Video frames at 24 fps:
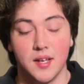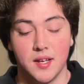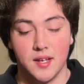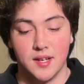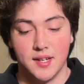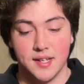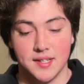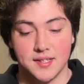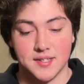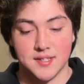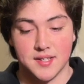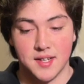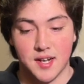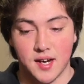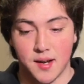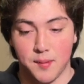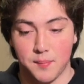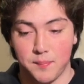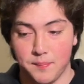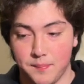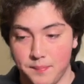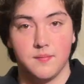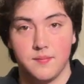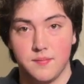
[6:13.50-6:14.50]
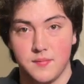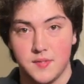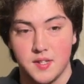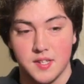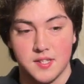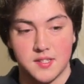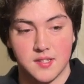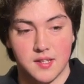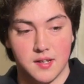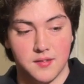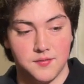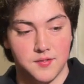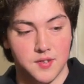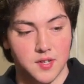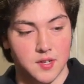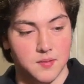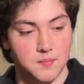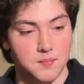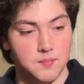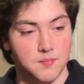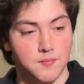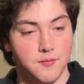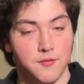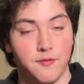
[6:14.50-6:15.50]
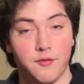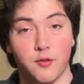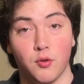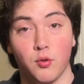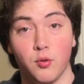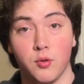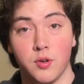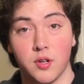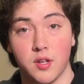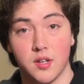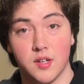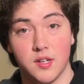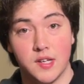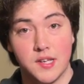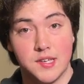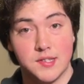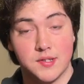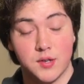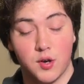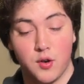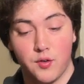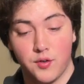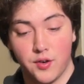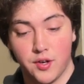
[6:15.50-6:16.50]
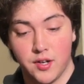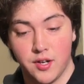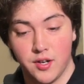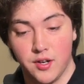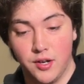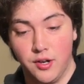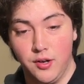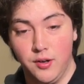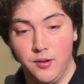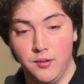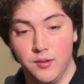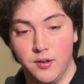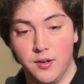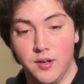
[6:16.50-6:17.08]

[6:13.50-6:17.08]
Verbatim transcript: it's time. The safety food is over here.